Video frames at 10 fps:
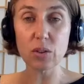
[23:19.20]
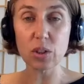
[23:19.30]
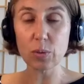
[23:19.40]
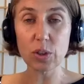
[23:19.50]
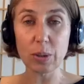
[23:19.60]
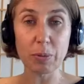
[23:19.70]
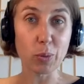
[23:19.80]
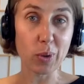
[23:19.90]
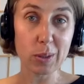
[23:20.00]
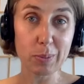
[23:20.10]
just switch up your
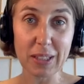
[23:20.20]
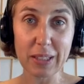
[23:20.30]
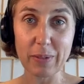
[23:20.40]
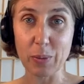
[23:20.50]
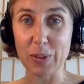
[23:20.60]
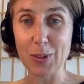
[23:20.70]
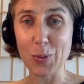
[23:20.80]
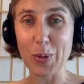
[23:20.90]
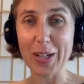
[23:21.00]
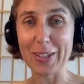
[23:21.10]
workspace every once in
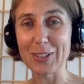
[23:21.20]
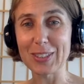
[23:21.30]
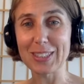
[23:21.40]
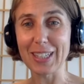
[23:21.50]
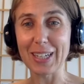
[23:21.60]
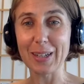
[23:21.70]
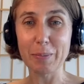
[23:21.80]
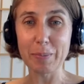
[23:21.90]
a while and just see.